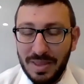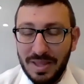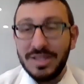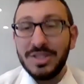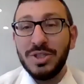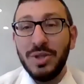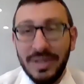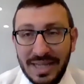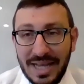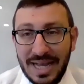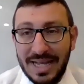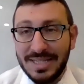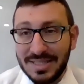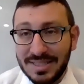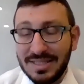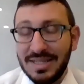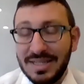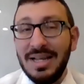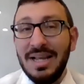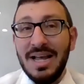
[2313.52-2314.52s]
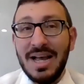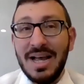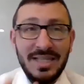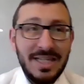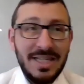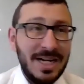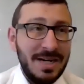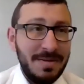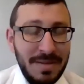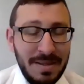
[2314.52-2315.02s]
So yes, a
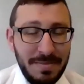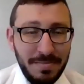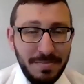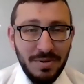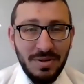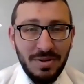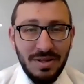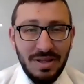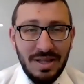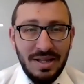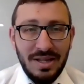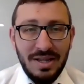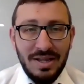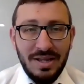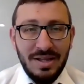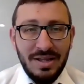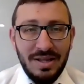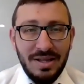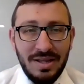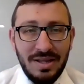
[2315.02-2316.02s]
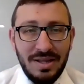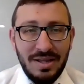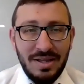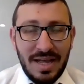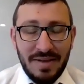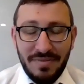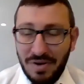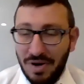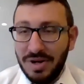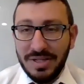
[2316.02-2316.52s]
lot of people have
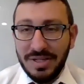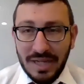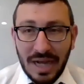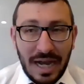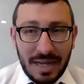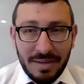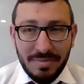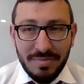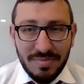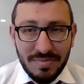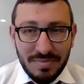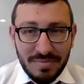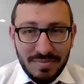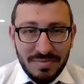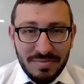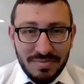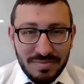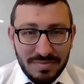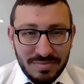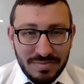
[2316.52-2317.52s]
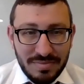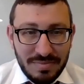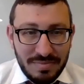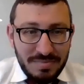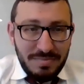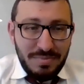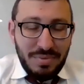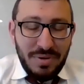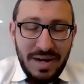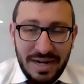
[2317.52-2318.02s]
a hard time
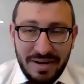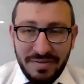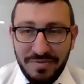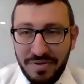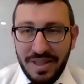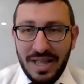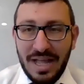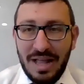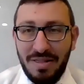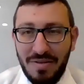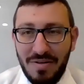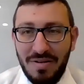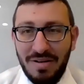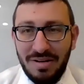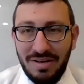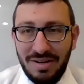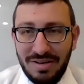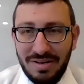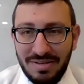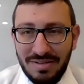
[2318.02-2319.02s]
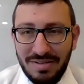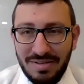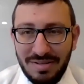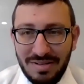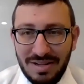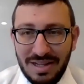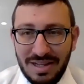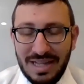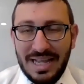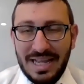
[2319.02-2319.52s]
praying for that long.
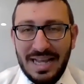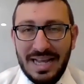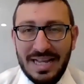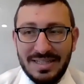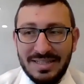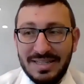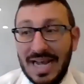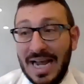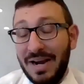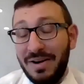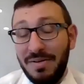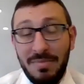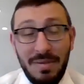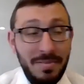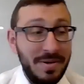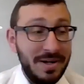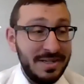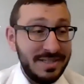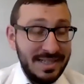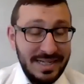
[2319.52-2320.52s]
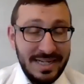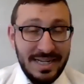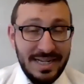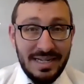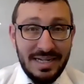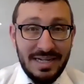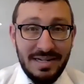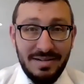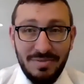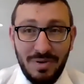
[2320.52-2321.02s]
And I remember as a
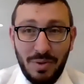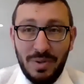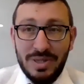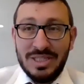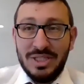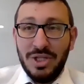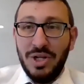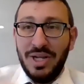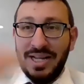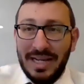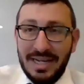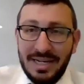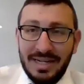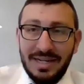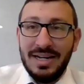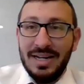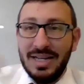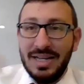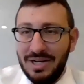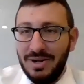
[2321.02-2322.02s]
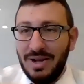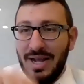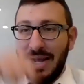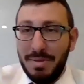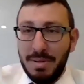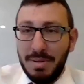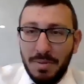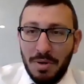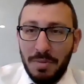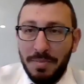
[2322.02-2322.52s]
kid always looking, you know, how many
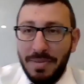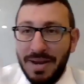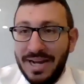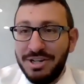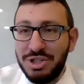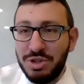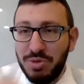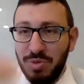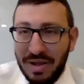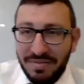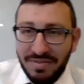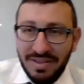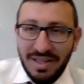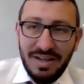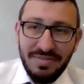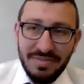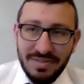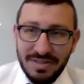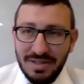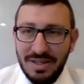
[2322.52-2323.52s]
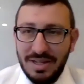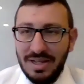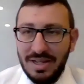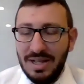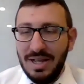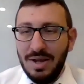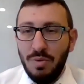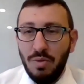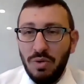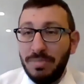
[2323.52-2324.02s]
more pages do we have left?
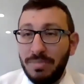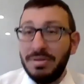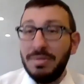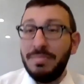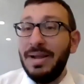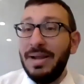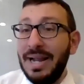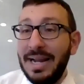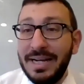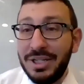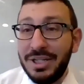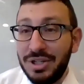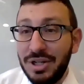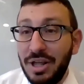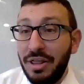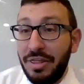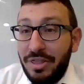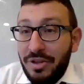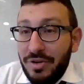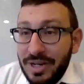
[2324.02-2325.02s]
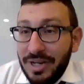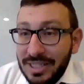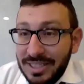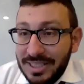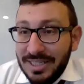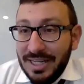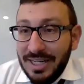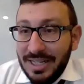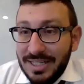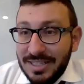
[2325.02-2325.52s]
We're up to page
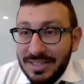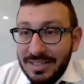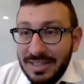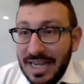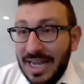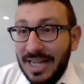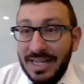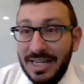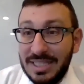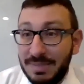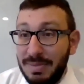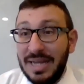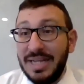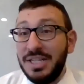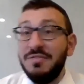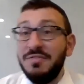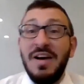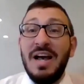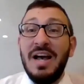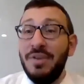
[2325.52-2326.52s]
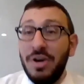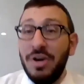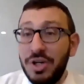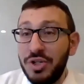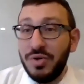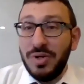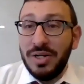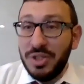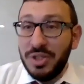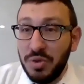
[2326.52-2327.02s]
thirty-six, and it's page five
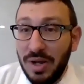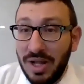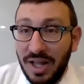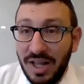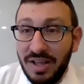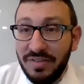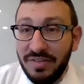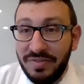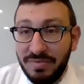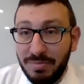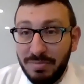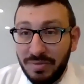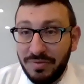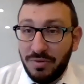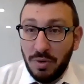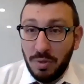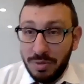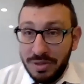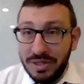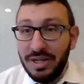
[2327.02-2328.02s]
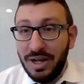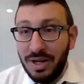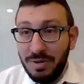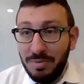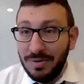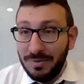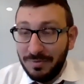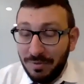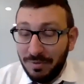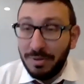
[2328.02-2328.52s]
hundred twelve before we're done,
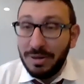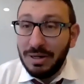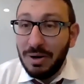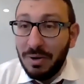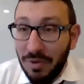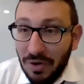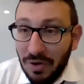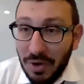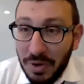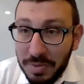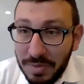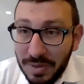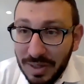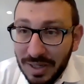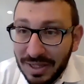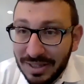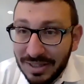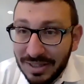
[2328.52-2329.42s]
before we go home.